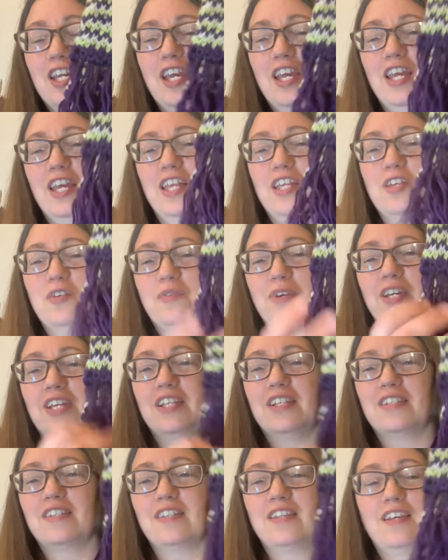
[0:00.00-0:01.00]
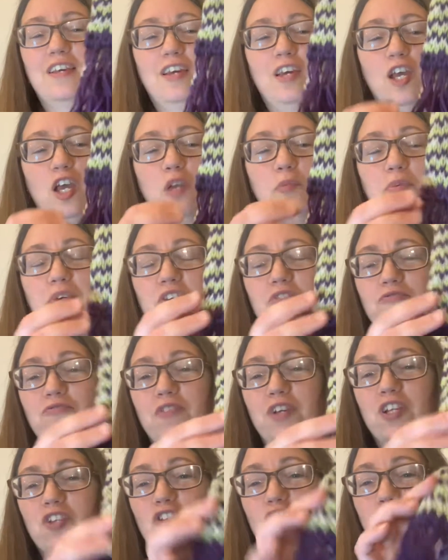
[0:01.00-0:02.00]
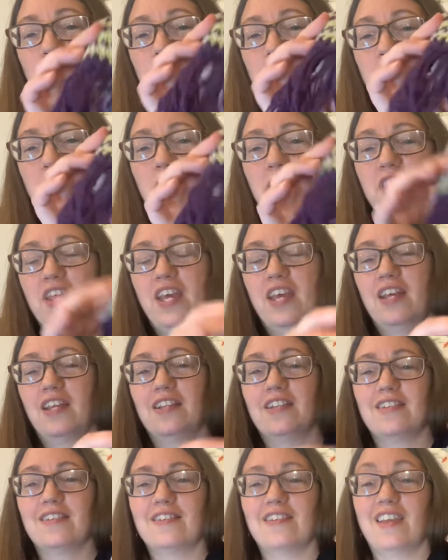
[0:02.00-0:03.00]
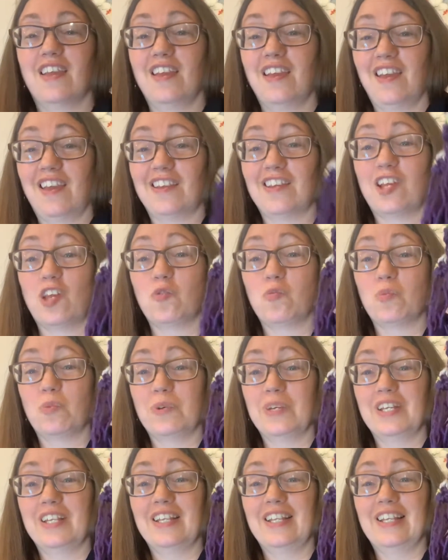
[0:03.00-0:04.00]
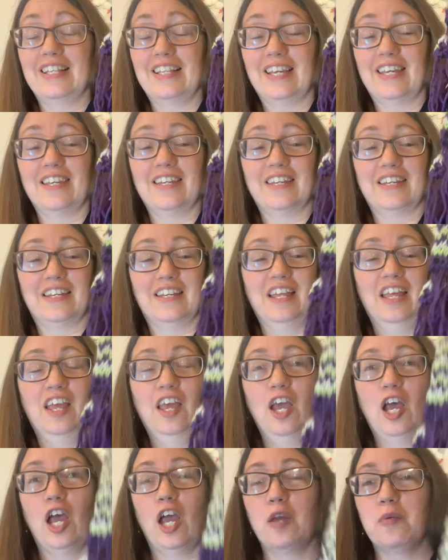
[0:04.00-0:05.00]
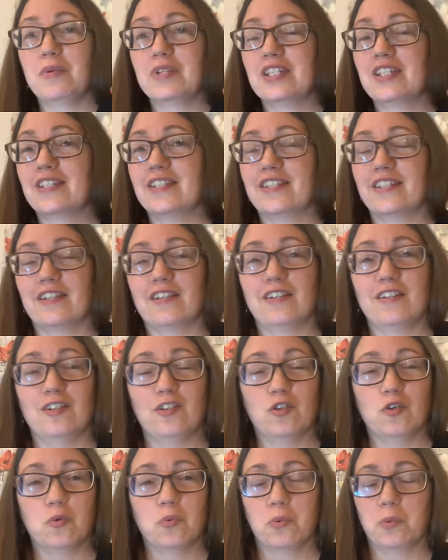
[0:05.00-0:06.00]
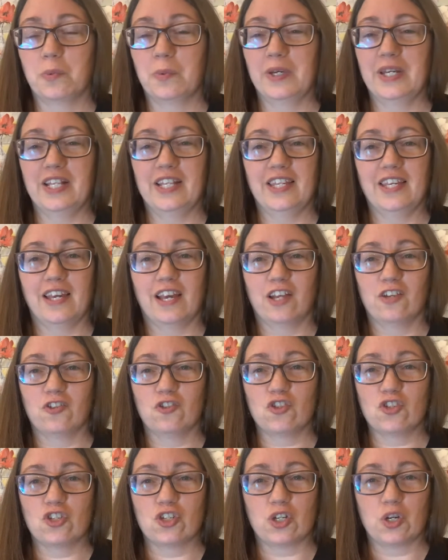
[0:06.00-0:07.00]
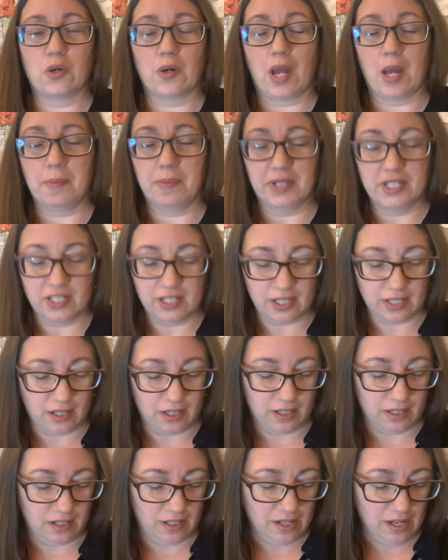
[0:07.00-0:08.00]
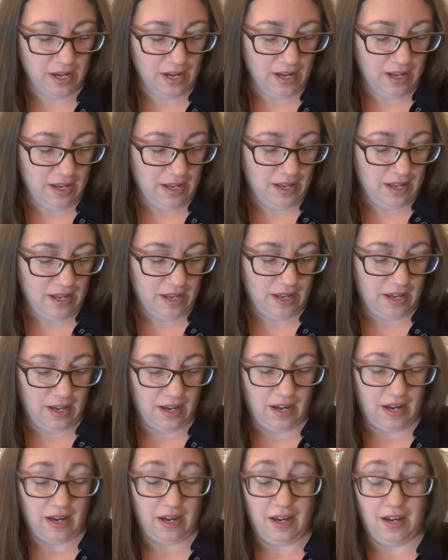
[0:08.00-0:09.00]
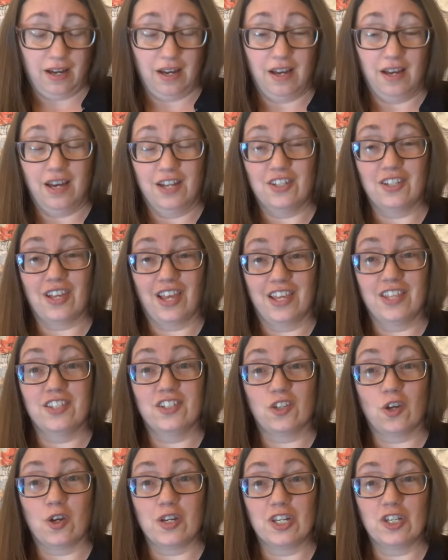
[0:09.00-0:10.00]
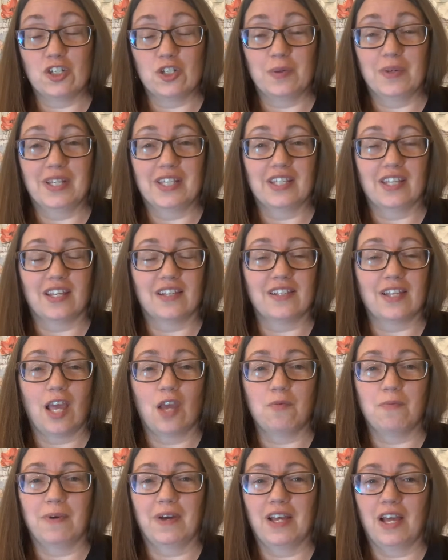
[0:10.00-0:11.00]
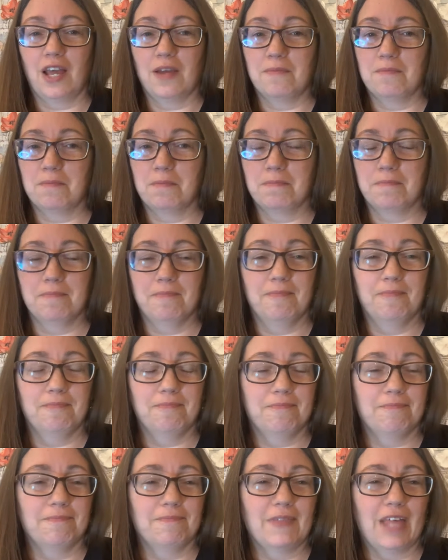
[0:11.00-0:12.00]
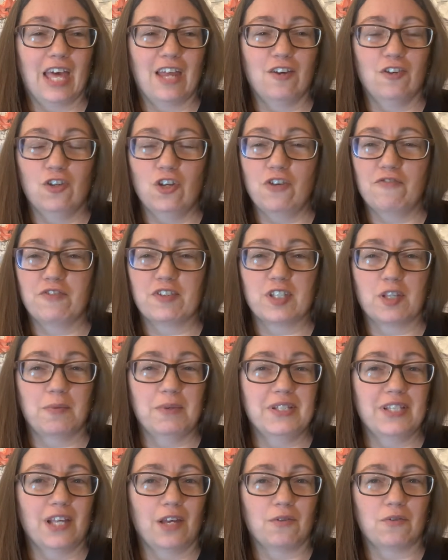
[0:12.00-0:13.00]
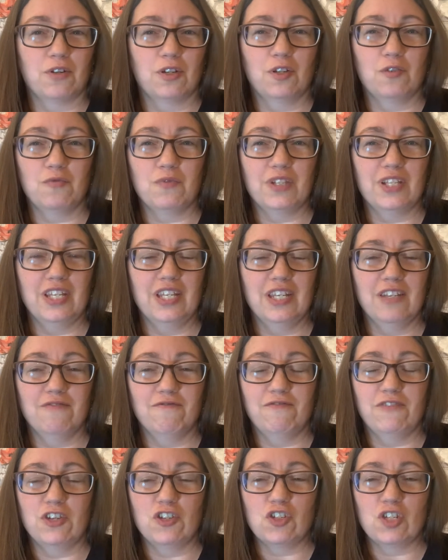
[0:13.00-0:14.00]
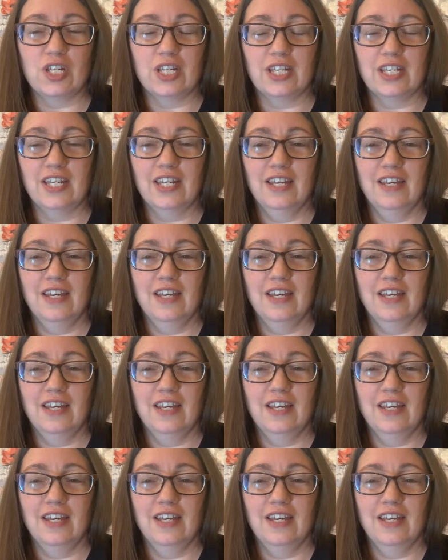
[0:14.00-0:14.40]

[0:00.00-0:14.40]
Anyways, I put a fringe on both ends and I really like it. I was still really unsure up until I started doing this. I don't know, for some reason I couldn't really envision